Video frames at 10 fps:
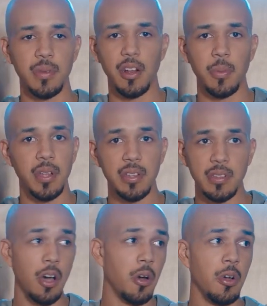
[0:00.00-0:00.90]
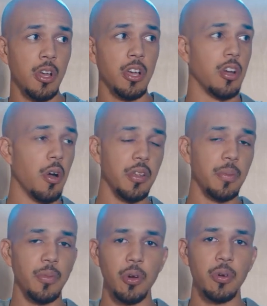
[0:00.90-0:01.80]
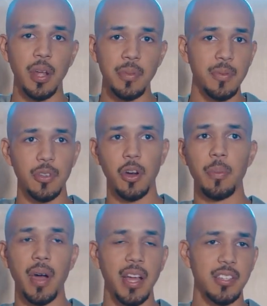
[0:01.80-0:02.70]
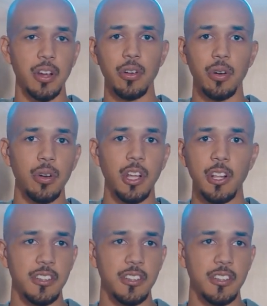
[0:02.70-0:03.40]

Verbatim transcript: That don't mean just, oh, go on your moon. I mean, go in my internal.